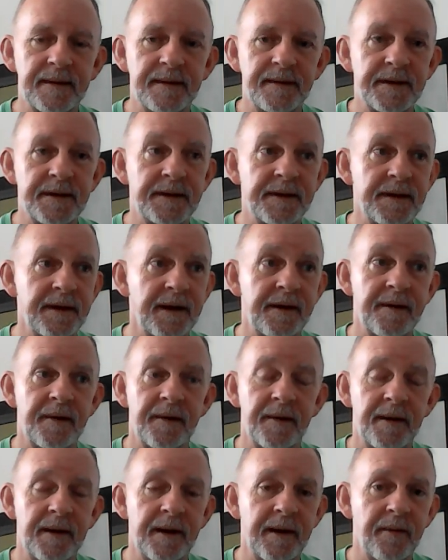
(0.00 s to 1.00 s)
Just
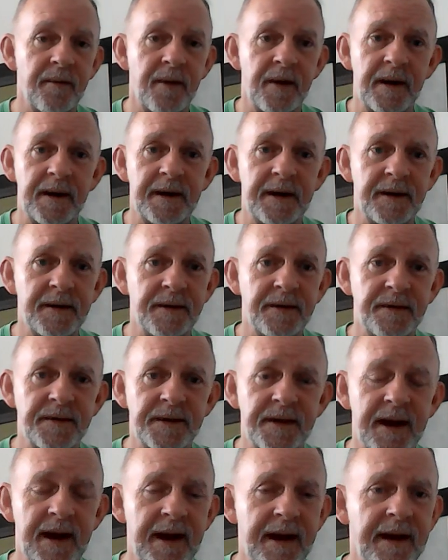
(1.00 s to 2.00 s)
literally, what can you
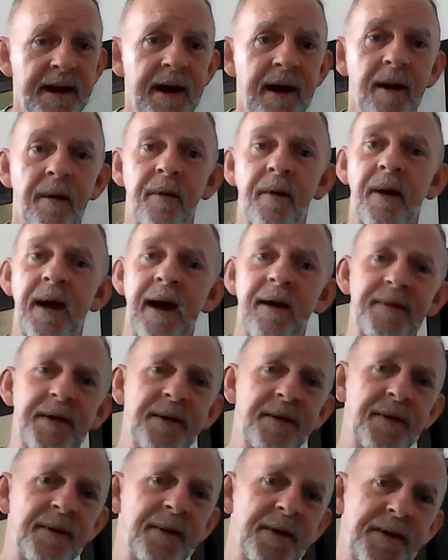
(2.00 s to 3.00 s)
say? And then I'm going to have
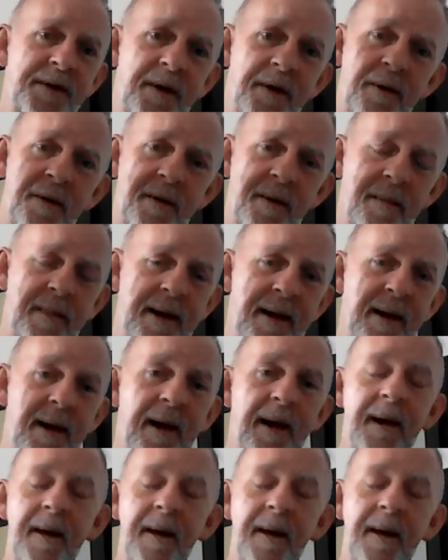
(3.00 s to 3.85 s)
to do a turnabout.